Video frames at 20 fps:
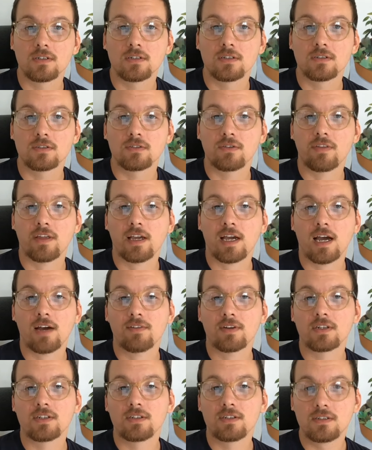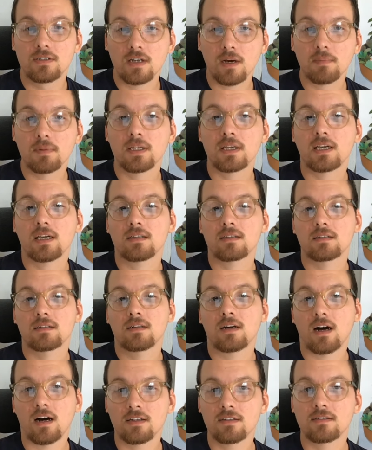So they have a duplicate
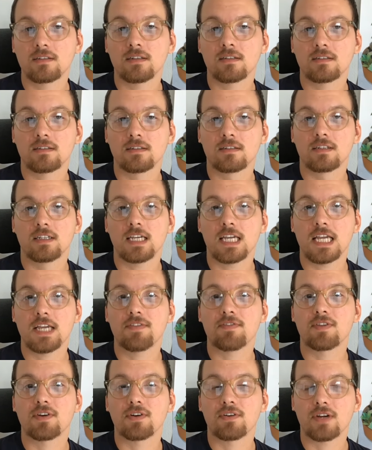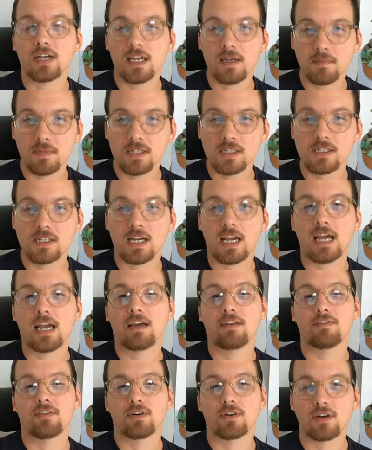content in their image
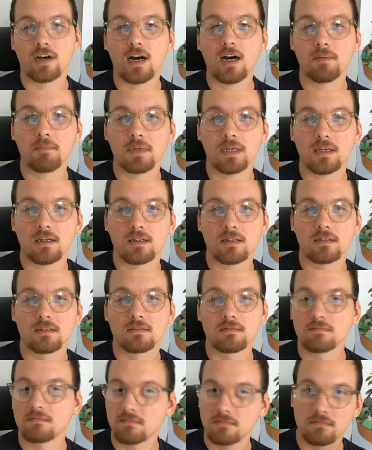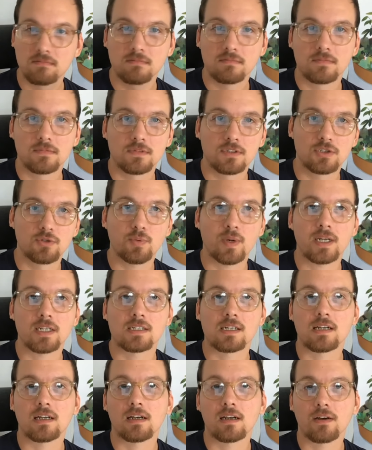and their copy,
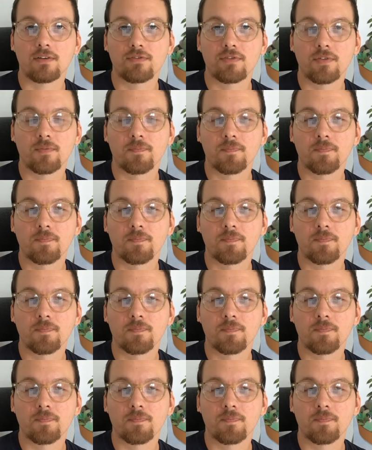strangely enough.